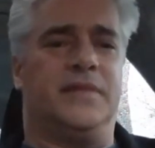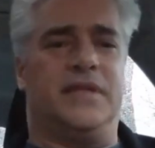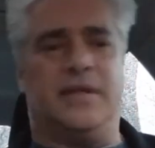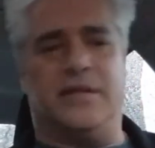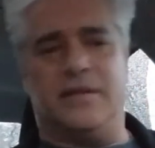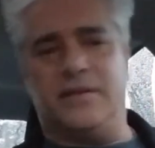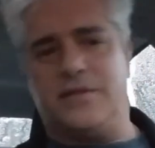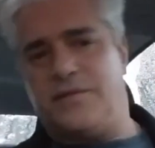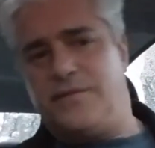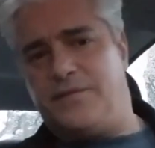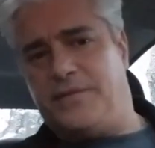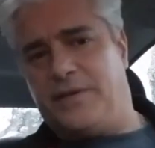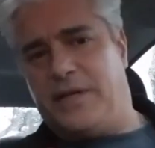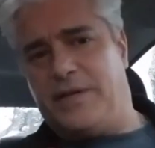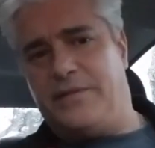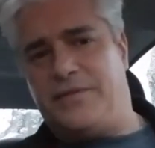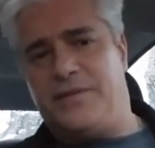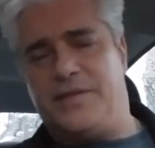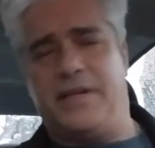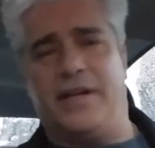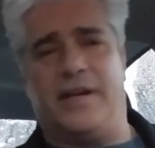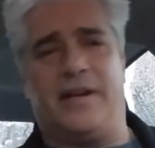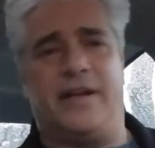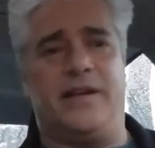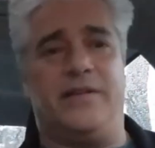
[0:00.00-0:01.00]
it's
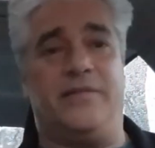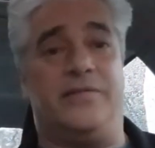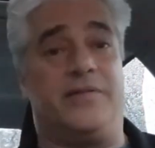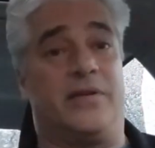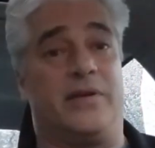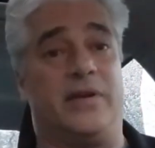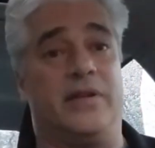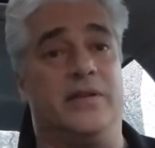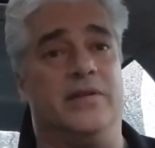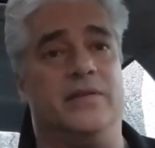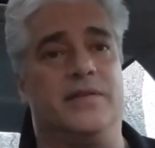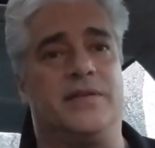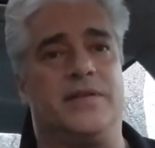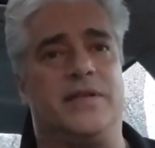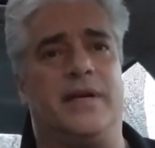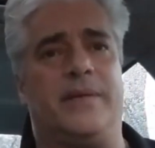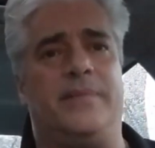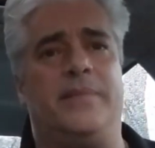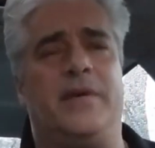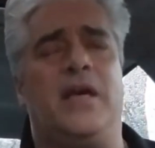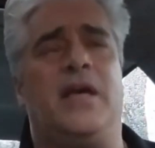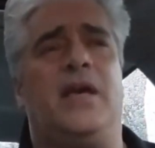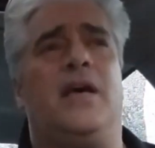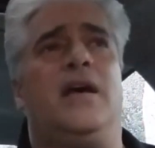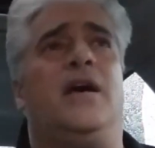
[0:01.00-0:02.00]
510. I have very little
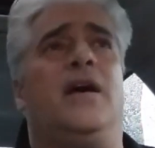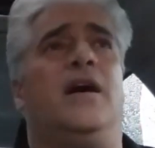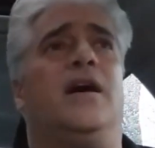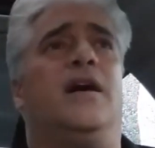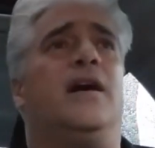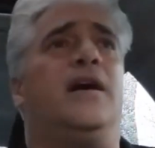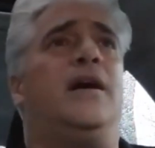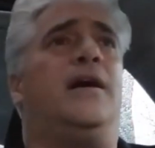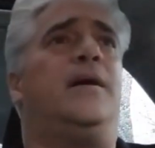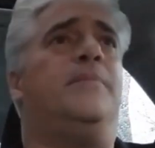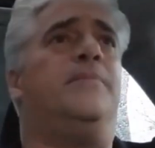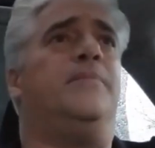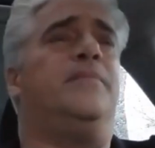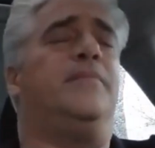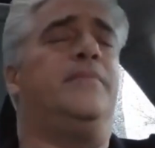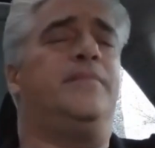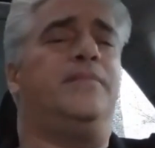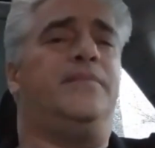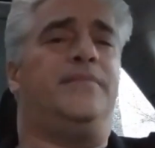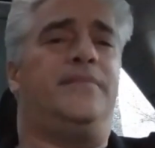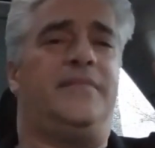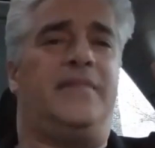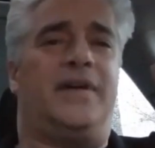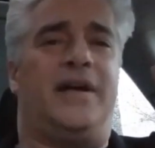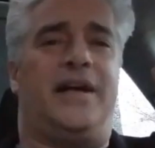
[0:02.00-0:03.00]
time. Um,
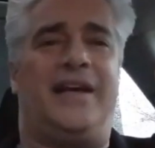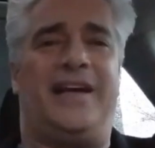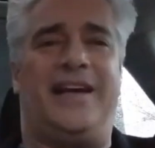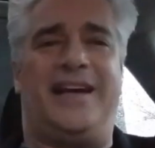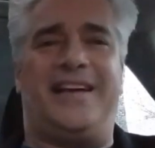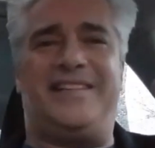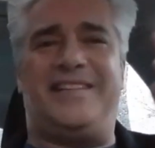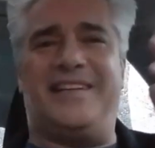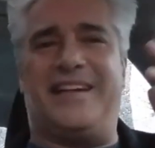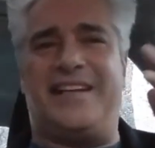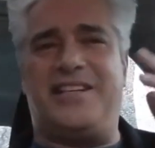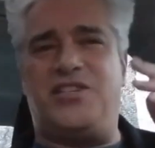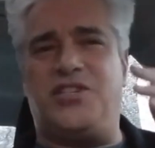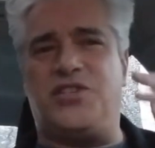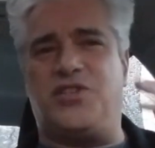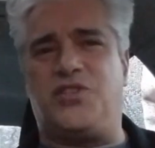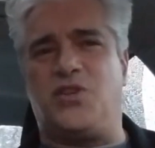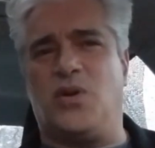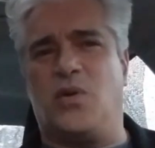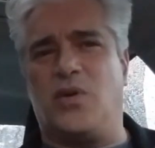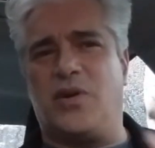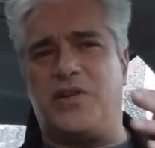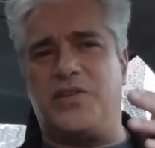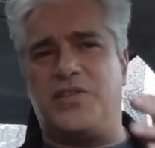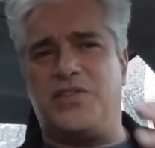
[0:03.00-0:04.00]
I, I just
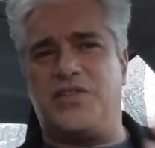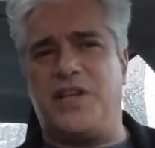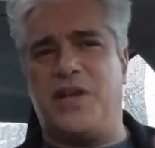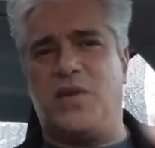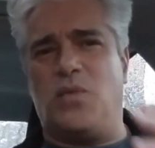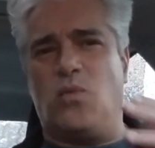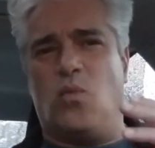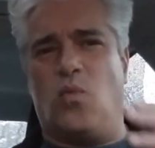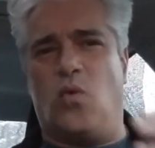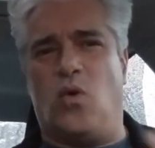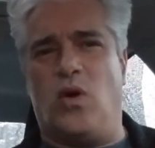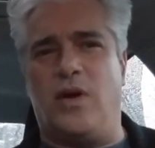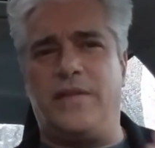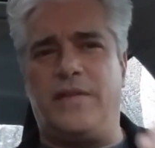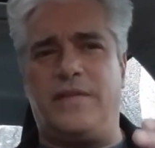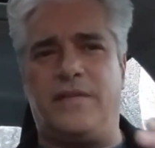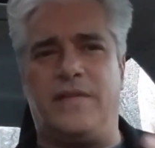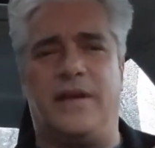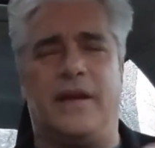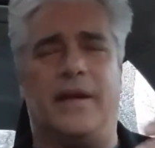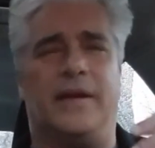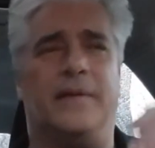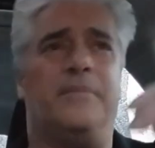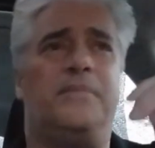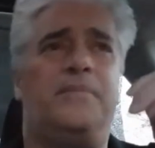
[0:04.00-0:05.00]
don't understand one
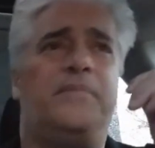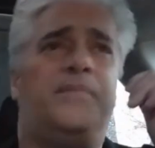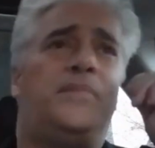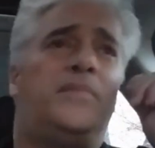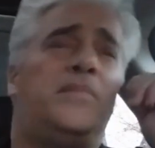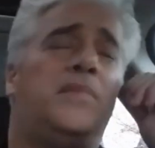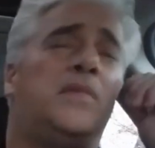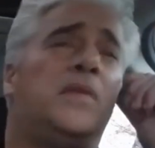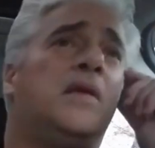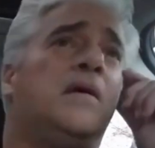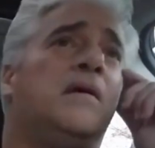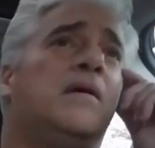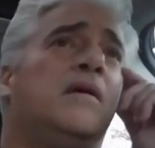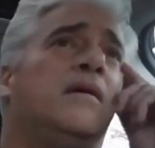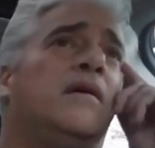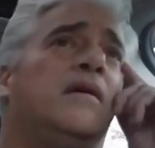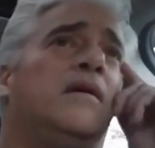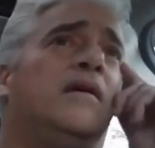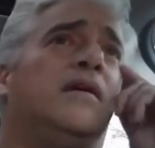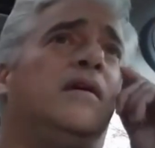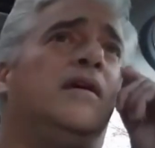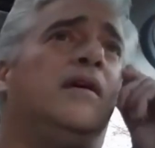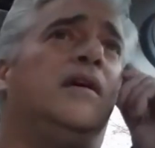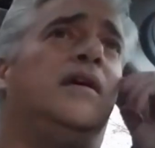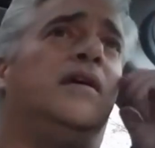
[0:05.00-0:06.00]
thing.
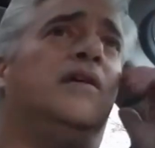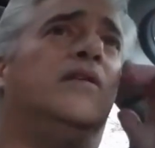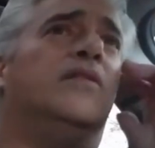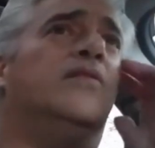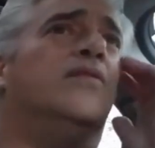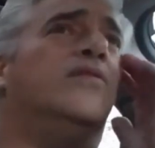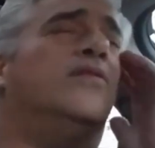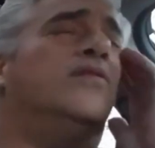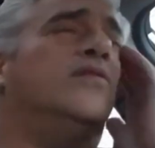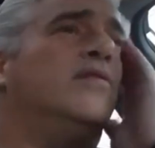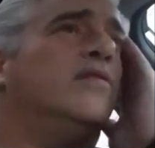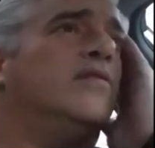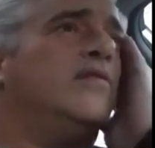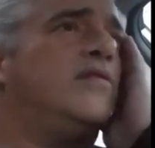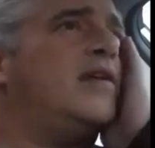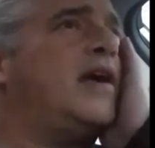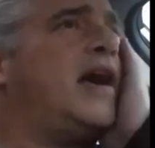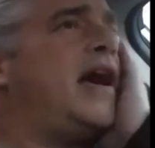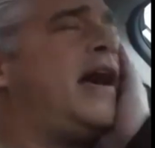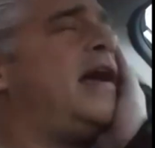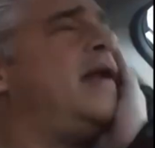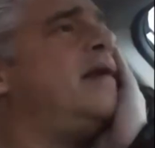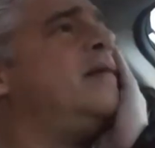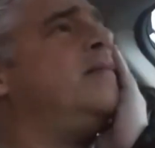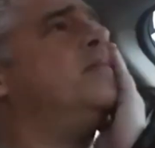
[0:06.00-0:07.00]
Is
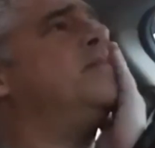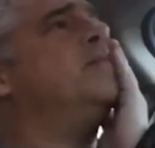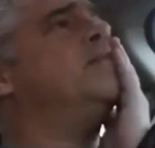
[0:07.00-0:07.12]
that